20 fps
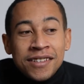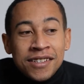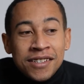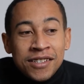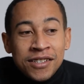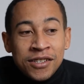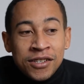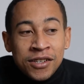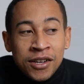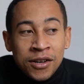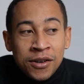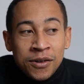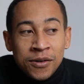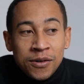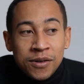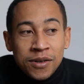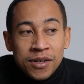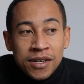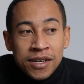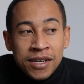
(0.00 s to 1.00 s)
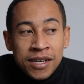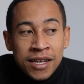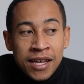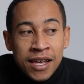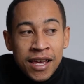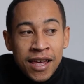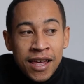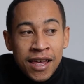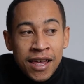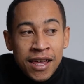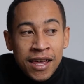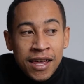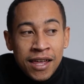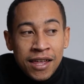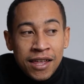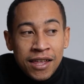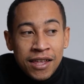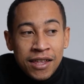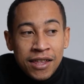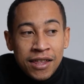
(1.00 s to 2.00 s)
So
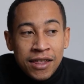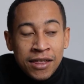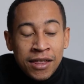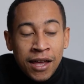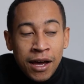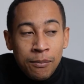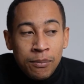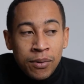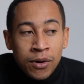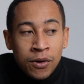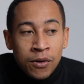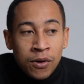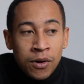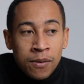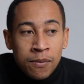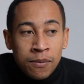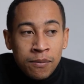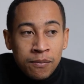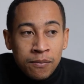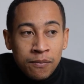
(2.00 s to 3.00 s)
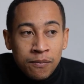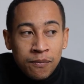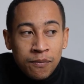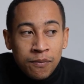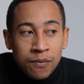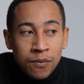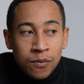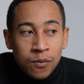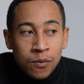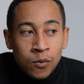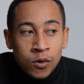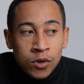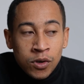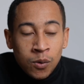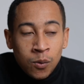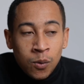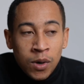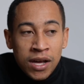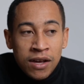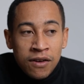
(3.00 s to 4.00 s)
that poem was a
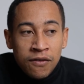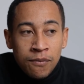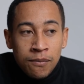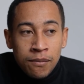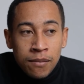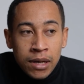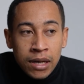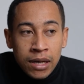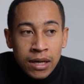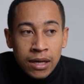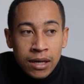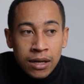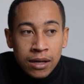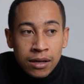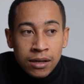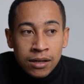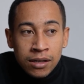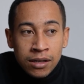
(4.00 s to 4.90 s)
way of me